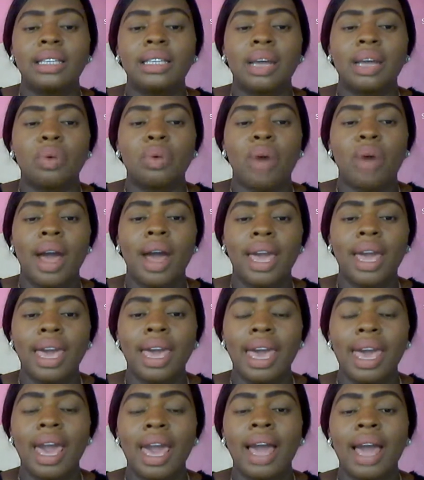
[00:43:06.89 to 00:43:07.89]
that will
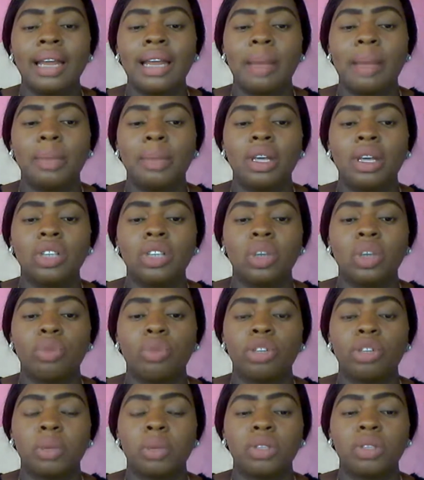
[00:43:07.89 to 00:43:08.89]
hear any application
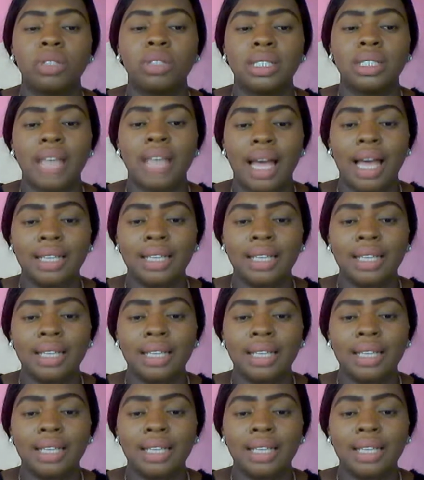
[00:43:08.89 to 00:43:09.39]
with respect to this.